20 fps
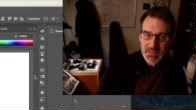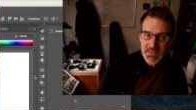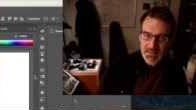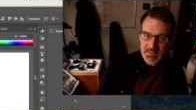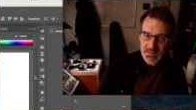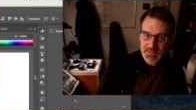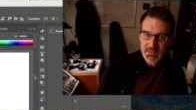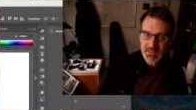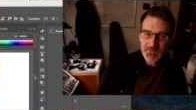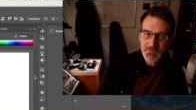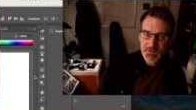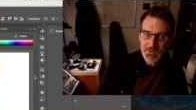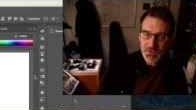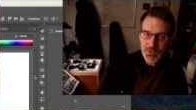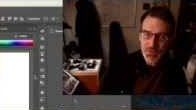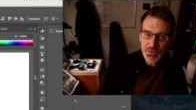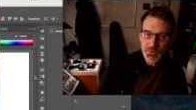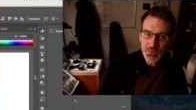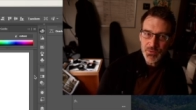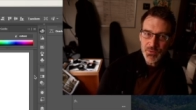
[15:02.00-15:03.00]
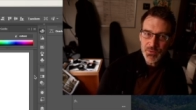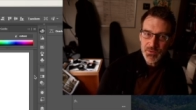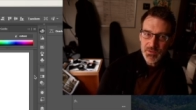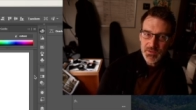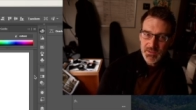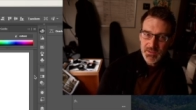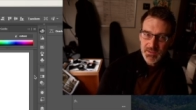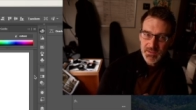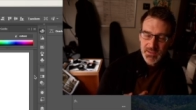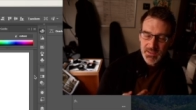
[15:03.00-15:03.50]
is give you
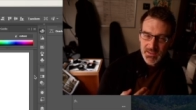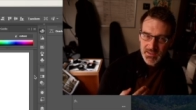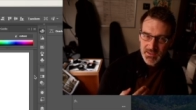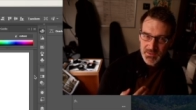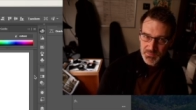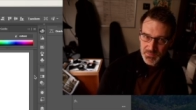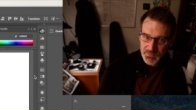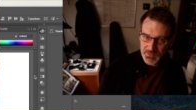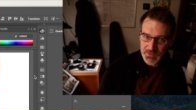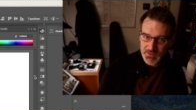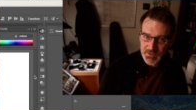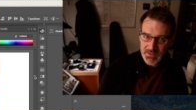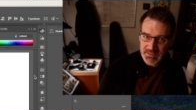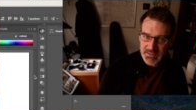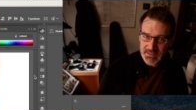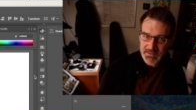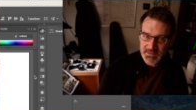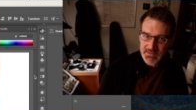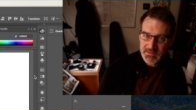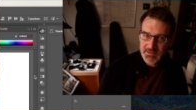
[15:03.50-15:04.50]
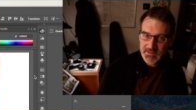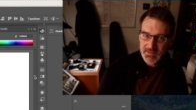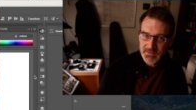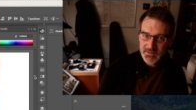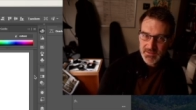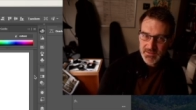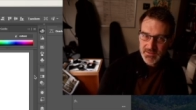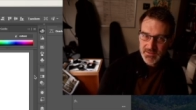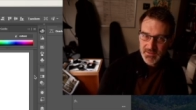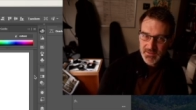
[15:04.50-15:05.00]
a complete
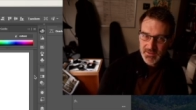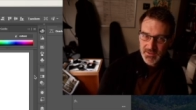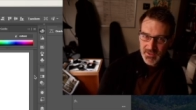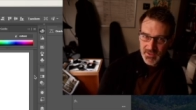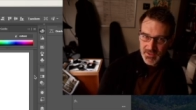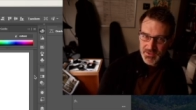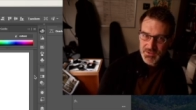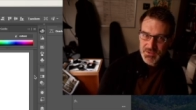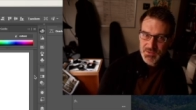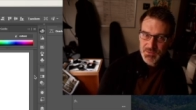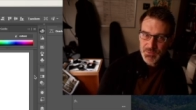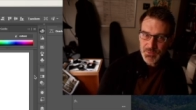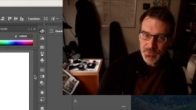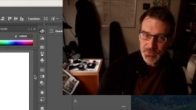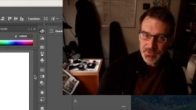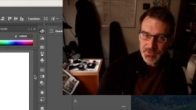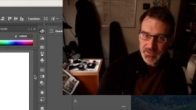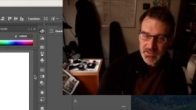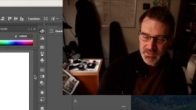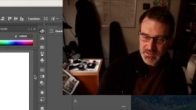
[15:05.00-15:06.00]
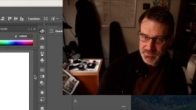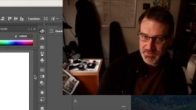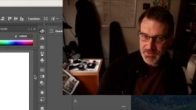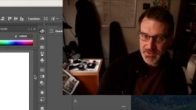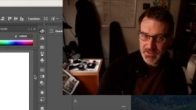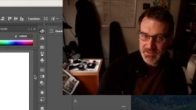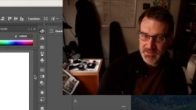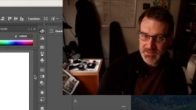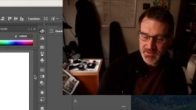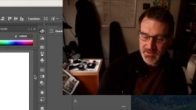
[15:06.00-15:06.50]
art school
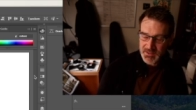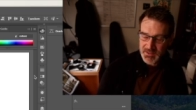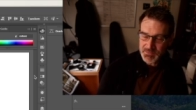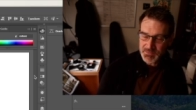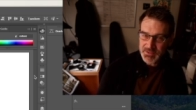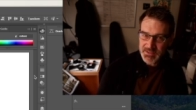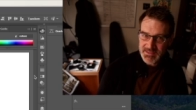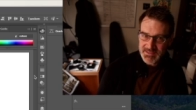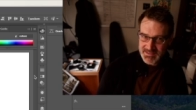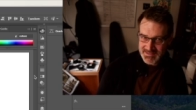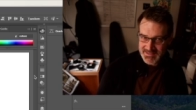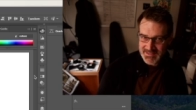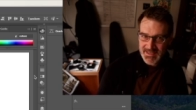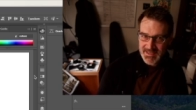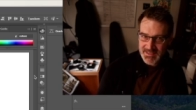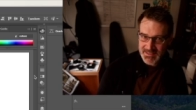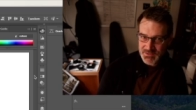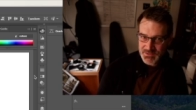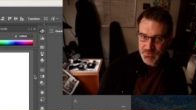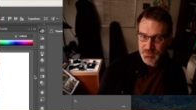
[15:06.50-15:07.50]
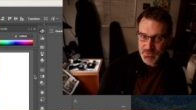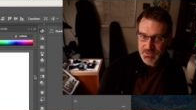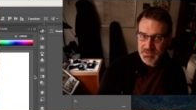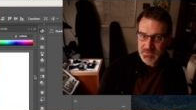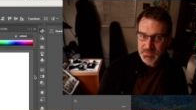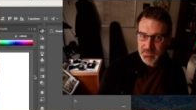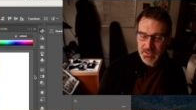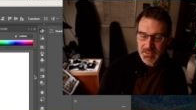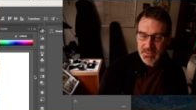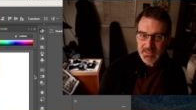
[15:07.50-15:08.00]
experience, a complete design school
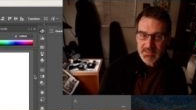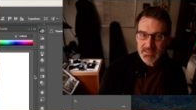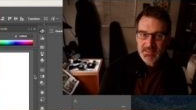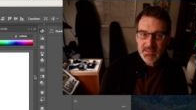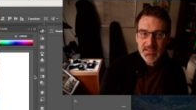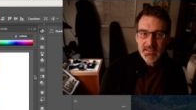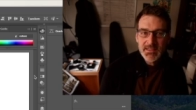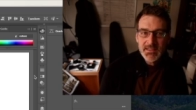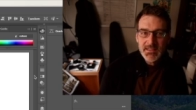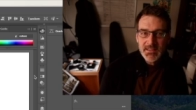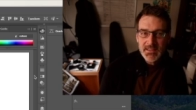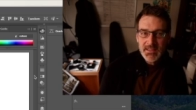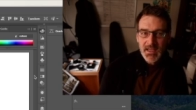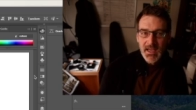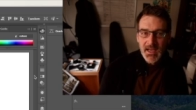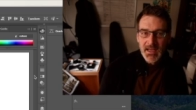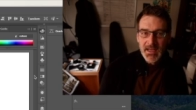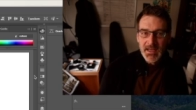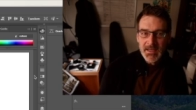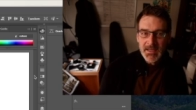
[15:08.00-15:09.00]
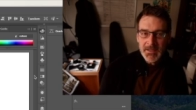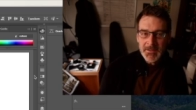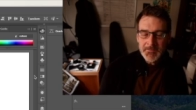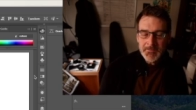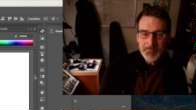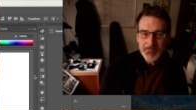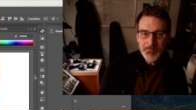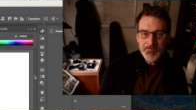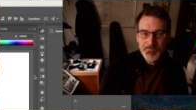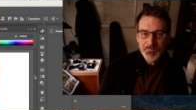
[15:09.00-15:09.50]
experience.
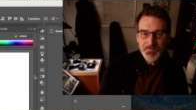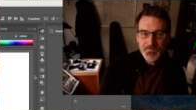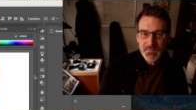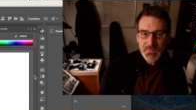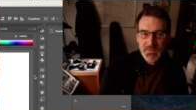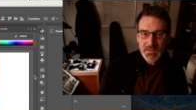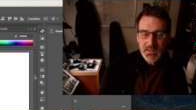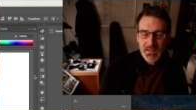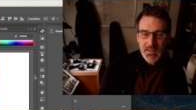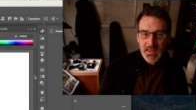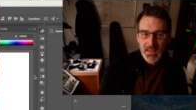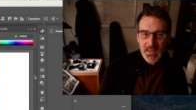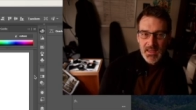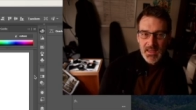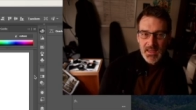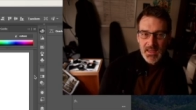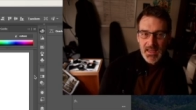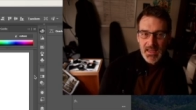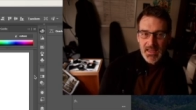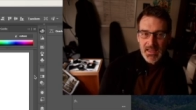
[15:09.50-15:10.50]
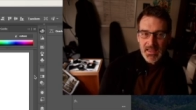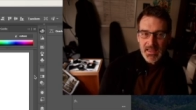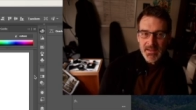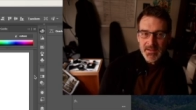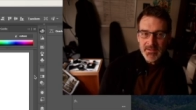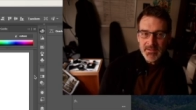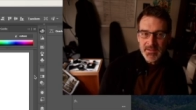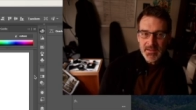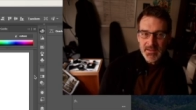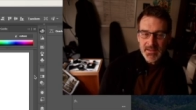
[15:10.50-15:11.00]
Um,
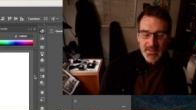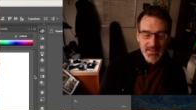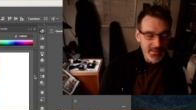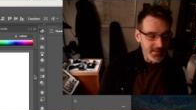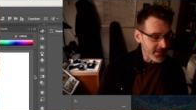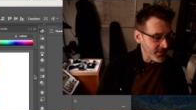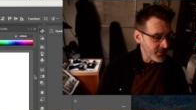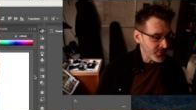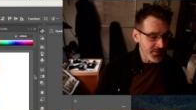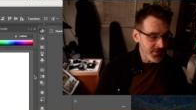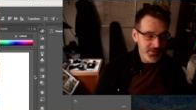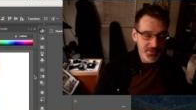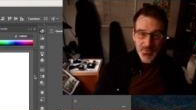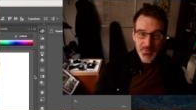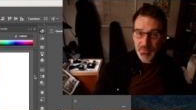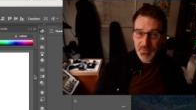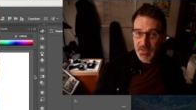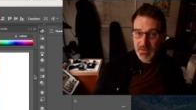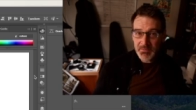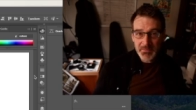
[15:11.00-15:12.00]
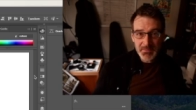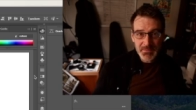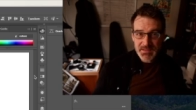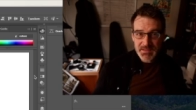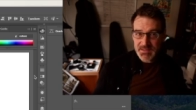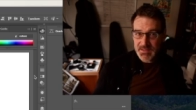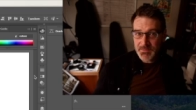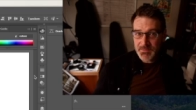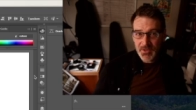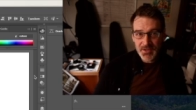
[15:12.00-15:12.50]
And I know that there are probably
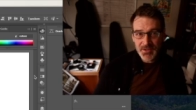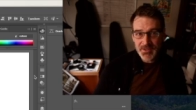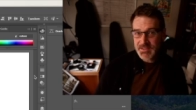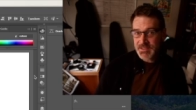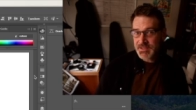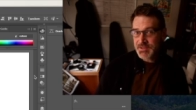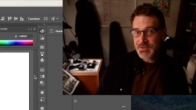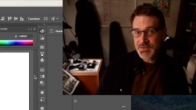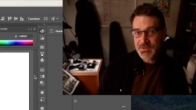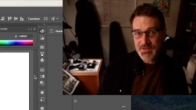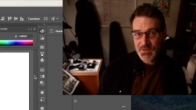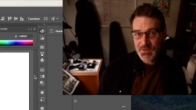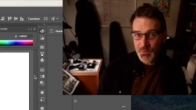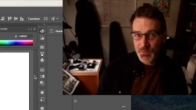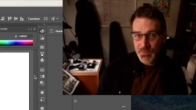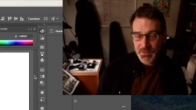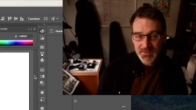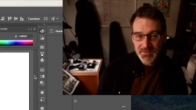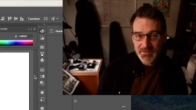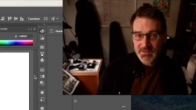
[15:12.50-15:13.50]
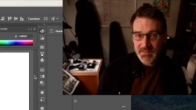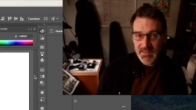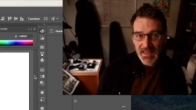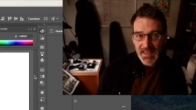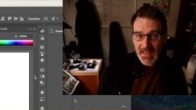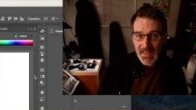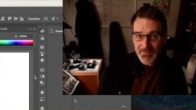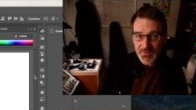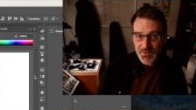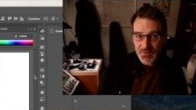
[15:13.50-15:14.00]
some art teachers that wouldn't
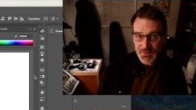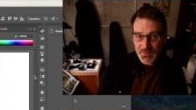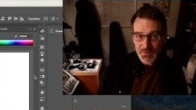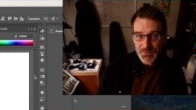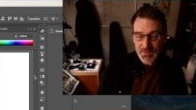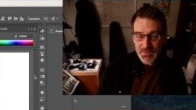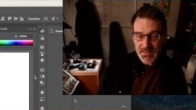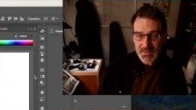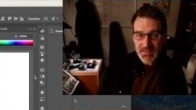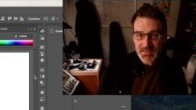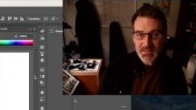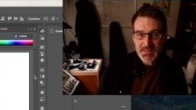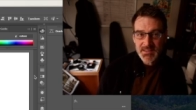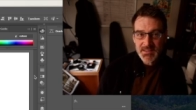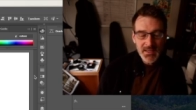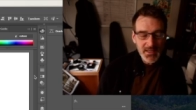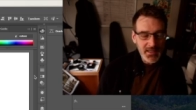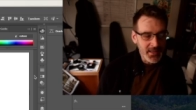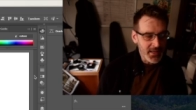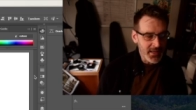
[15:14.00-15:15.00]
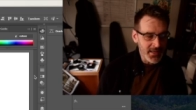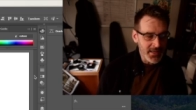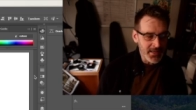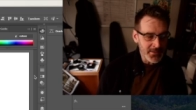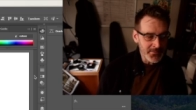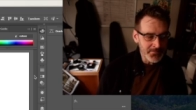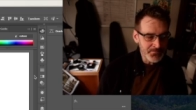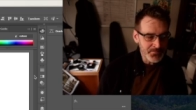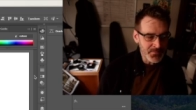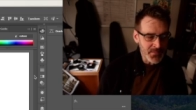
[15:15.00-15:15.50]
have you do this,
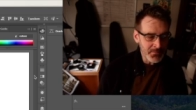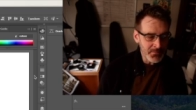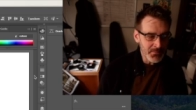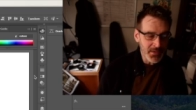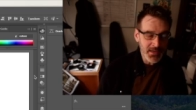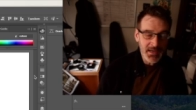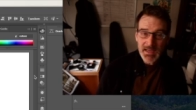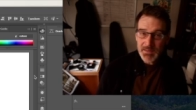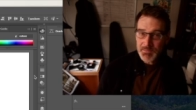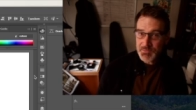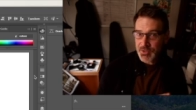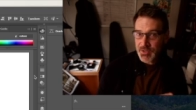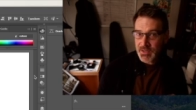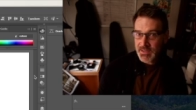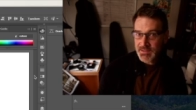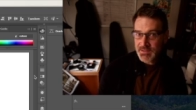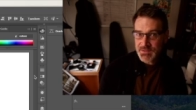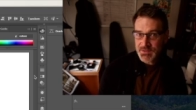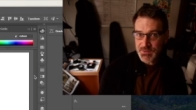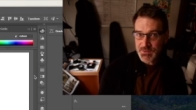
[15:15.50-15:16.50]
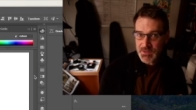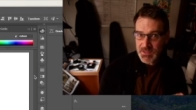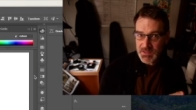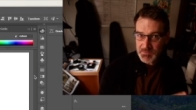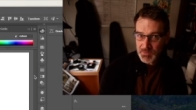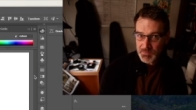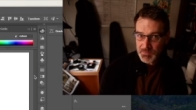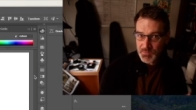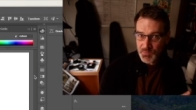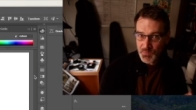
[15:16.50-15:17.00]
but I'm trying to
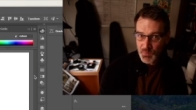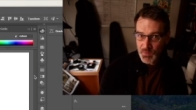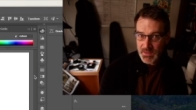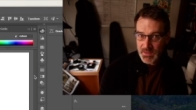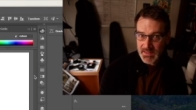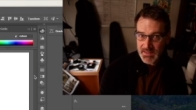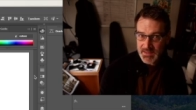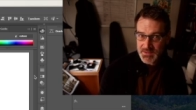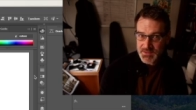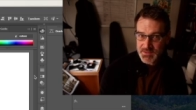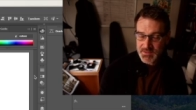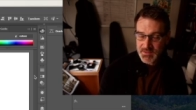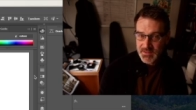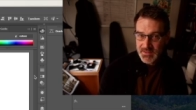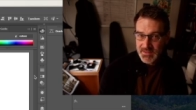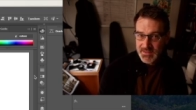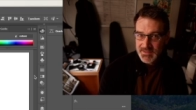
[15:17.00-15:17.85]
come up with ways